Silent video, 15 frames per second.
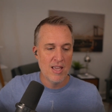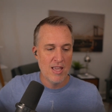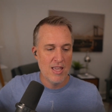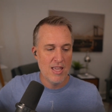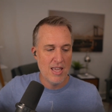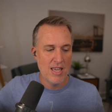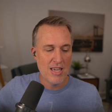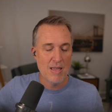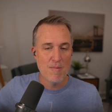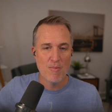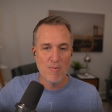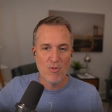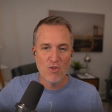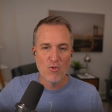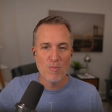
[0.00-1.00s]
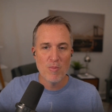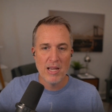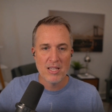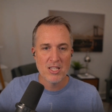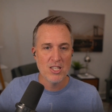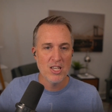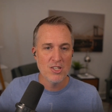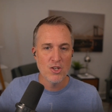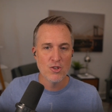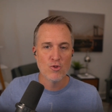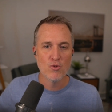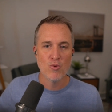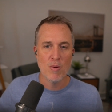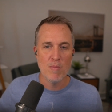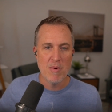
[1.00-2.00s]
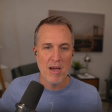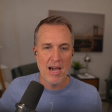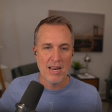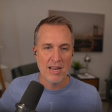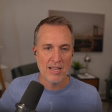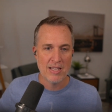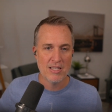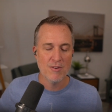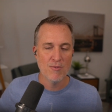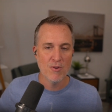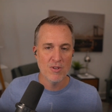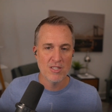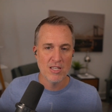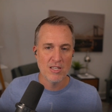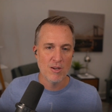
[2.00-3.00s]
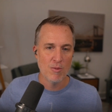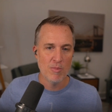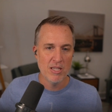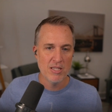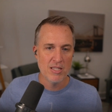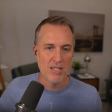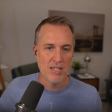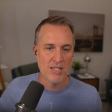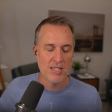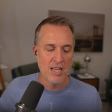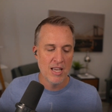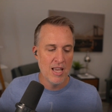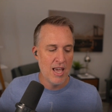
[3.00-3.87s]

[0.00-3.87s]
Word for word: it can just make such a dramatic difference in your business